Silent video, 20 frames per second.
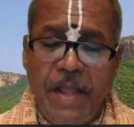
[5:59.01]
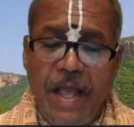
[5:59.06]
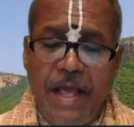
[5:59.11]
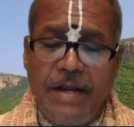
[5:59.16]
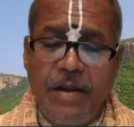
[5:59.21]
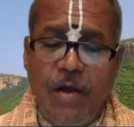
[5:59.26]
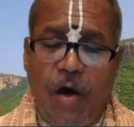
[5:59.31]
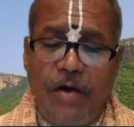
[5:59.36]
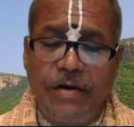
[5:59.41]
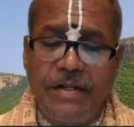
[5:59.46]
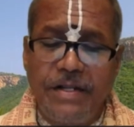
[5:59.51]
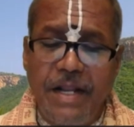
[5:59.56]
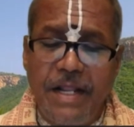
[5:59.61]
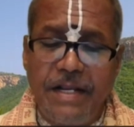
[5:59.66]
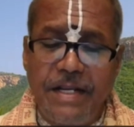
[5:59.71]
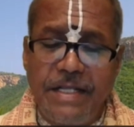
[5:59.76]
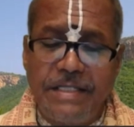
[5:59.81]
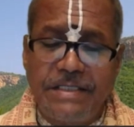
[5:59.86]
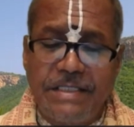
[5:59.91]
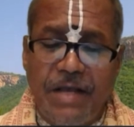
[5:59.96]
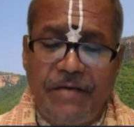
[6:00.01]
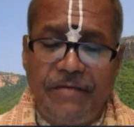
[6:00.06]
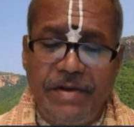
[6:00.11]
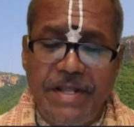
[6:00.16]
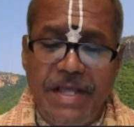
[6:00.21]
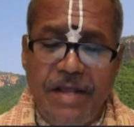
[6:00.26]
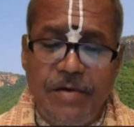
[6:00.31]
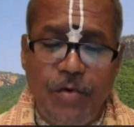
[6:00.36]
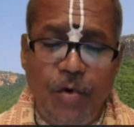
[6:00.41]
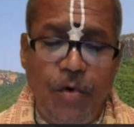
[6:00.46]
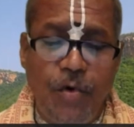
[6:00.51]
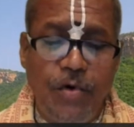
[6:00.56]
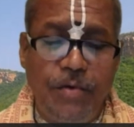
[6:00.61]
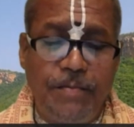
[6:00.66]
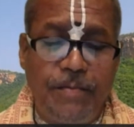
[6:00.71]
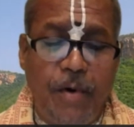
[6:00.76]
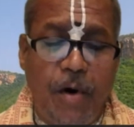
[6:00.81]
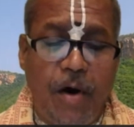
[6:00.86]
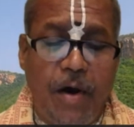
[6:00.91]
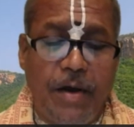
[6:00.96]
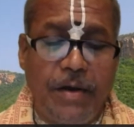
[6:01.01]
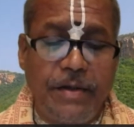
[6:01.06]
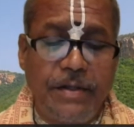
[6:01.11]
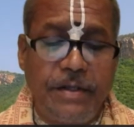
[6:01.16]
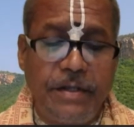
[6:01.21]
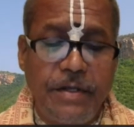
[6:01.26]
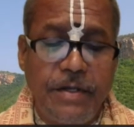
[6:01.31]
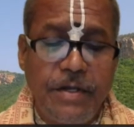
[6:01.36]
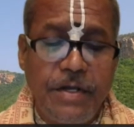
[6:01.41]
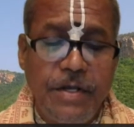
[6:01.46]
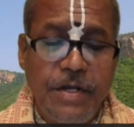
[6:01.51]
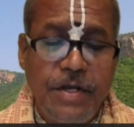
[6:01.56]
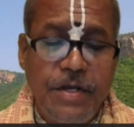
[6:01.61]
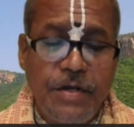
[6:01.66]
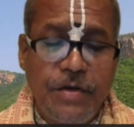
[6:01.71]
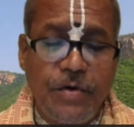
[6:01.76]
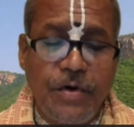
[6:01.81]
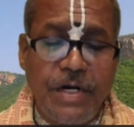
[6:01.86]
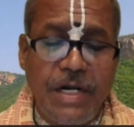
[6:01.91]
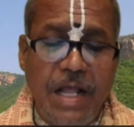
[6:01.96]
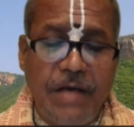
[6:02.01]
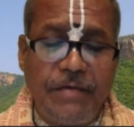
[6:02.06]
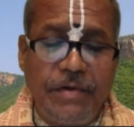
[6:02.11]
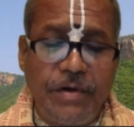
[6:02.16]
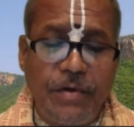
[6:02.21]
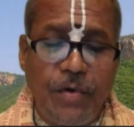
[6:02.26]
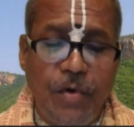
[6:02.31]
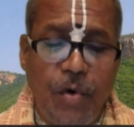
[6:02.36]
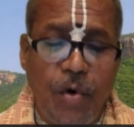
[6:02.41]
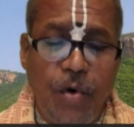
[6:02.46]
an ordinary 7-year-old boy could never